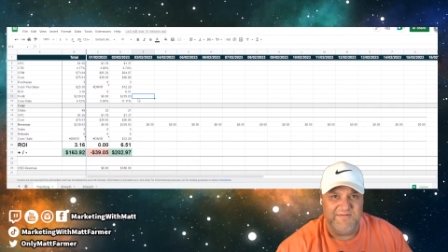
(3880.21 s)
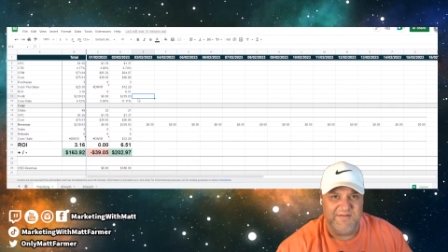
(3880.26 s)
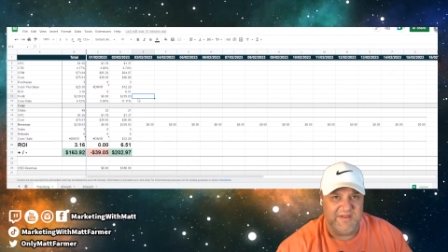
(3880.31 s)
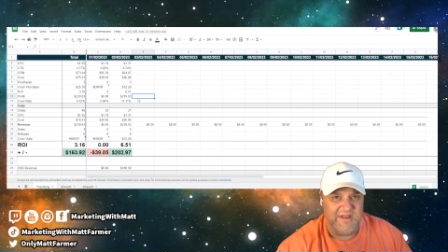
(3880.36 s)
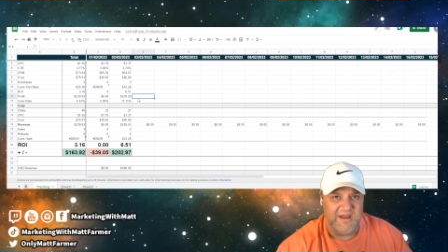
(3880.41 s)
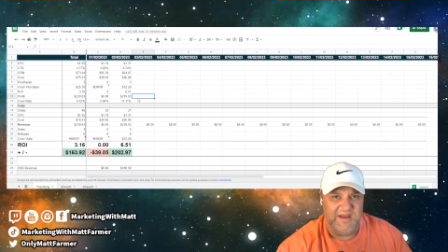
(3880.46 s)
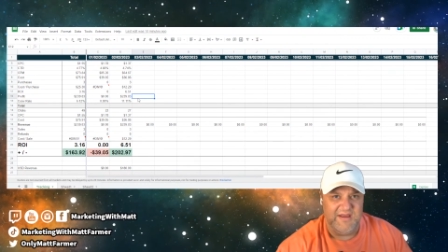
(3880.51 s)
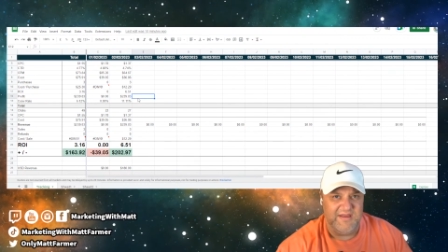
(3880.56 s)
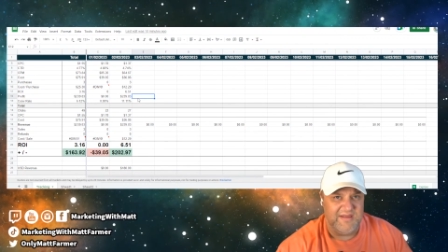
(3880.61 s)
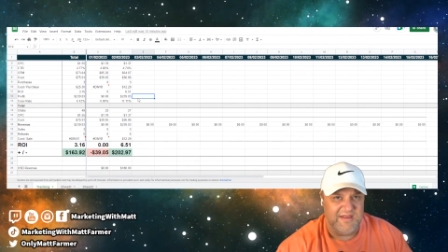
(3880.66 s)

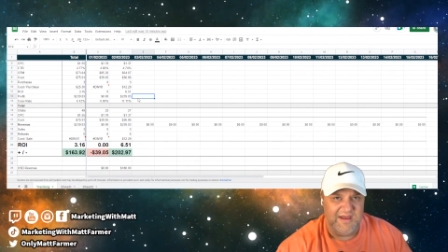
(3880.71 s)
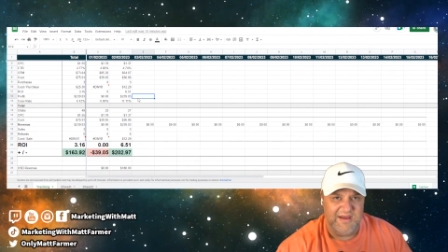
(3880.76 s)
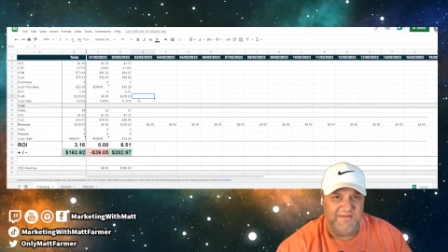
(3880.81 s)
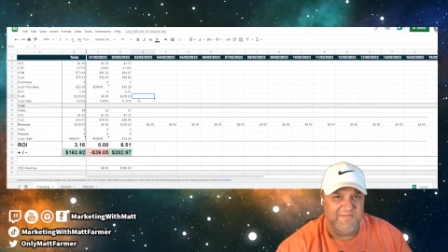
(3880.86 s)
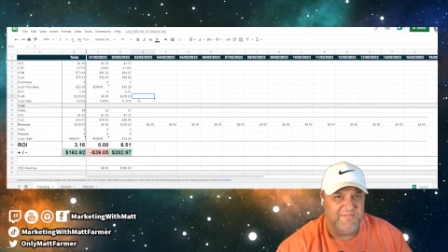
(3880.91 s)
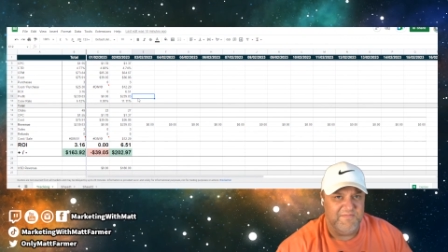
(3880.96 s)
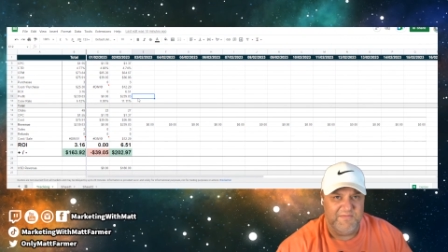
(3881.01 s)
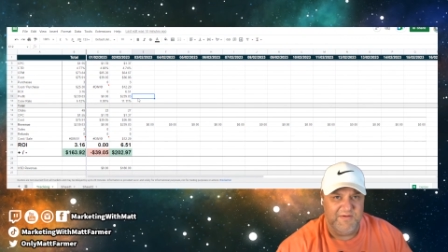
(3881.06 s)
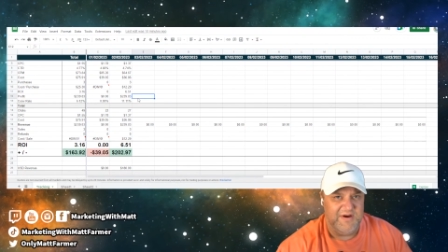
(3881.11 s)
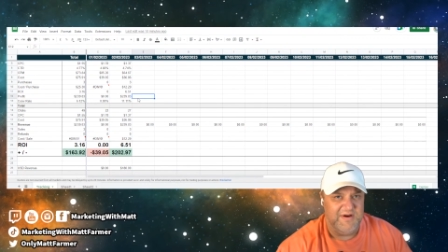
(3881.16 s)
Stay Safe,
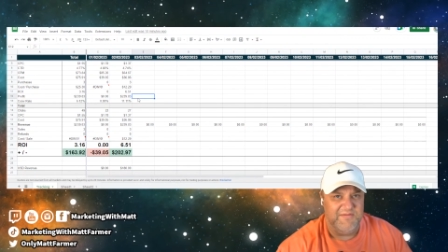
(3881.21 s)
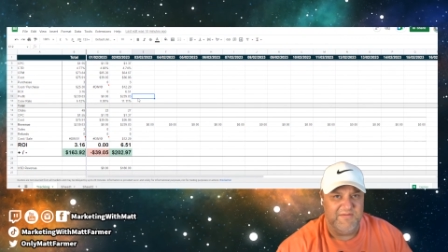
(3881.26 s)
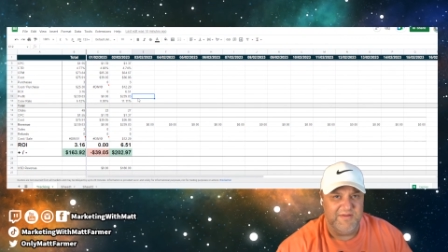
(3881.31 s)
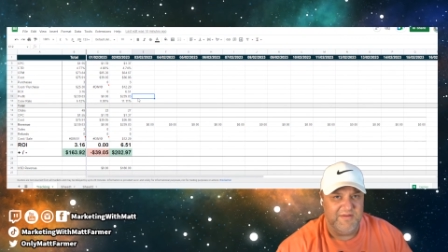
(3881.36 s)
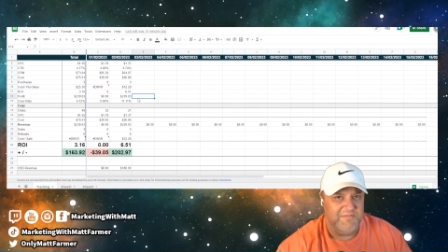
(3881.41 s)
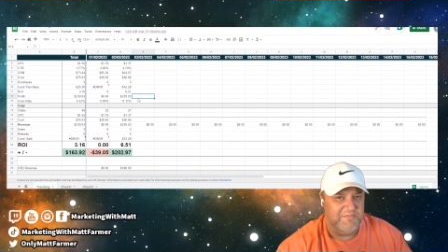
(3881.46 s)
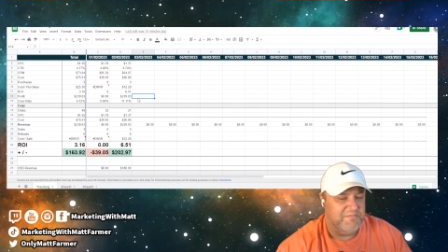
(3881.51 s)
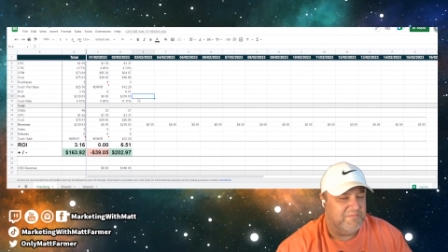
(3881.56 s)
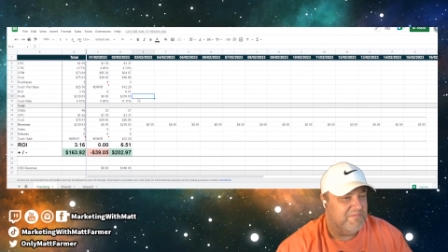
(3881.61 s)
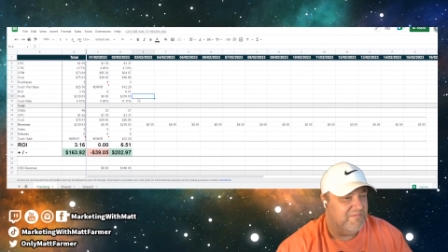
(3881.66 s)
whatever the
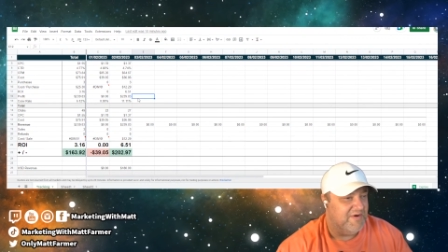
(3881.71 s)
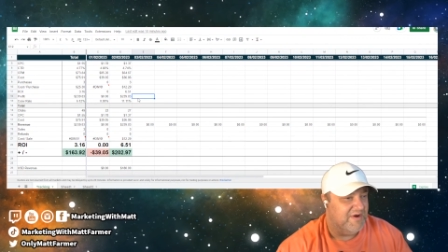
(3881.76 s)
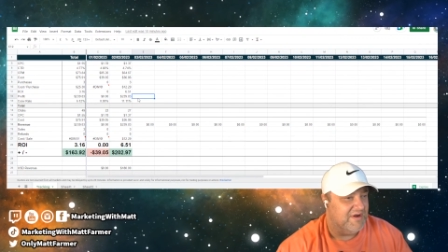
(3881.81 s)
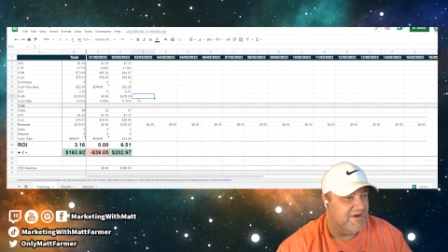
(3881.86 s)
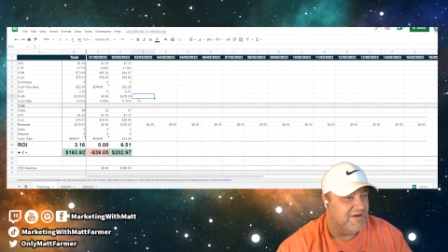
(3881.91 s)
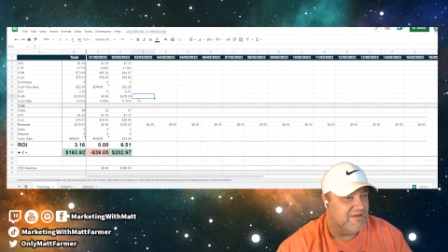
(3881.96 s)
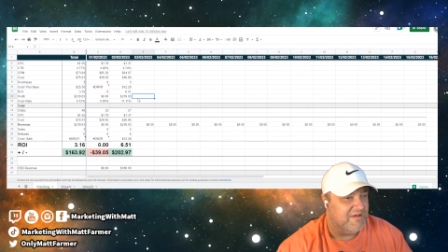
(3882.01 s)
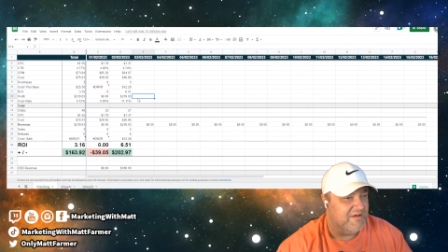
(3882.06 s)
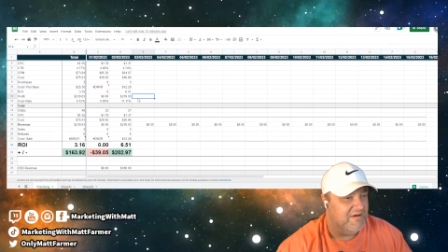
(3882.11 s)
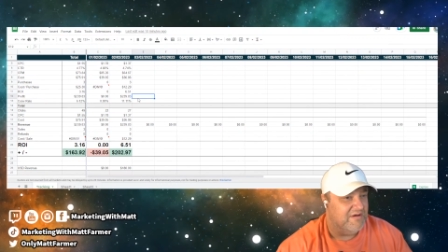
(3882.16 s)
fuck
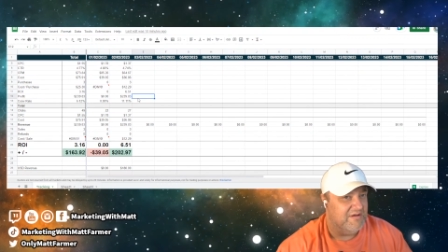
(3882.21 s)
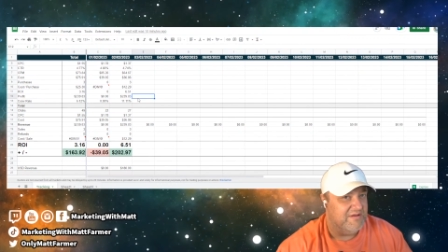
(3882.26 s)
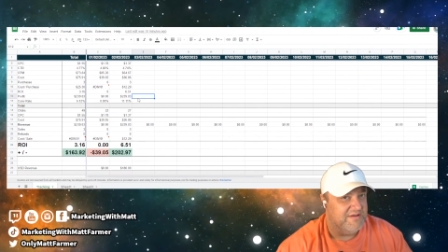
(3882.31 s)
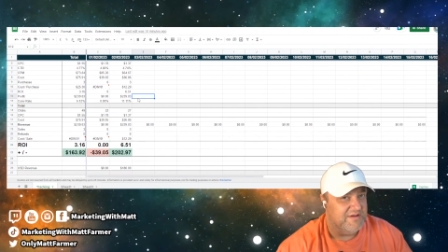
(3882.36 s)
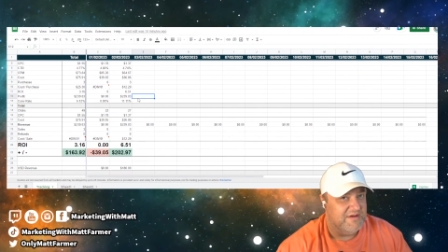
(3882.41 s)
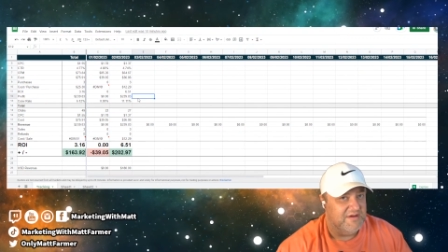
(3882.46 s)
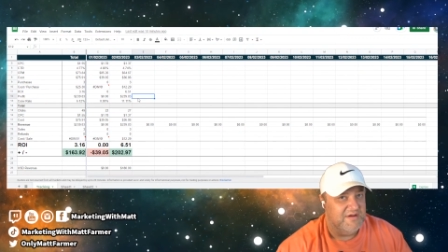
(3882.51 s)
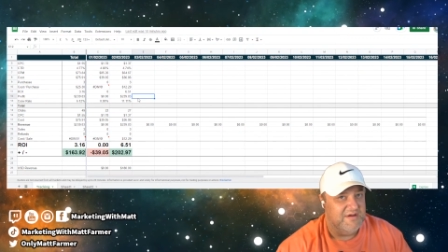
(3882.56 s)
it's called.